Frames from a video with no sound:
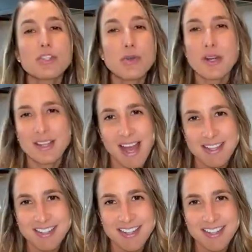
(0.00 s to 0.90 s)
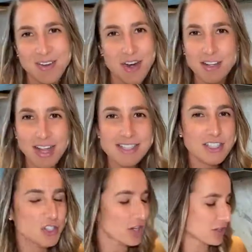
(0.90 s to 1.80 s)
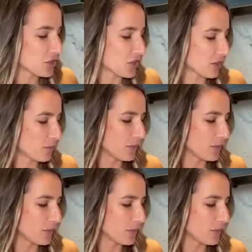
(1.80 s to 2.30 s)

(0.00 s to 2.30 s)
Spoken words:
our classic chocolate chunk,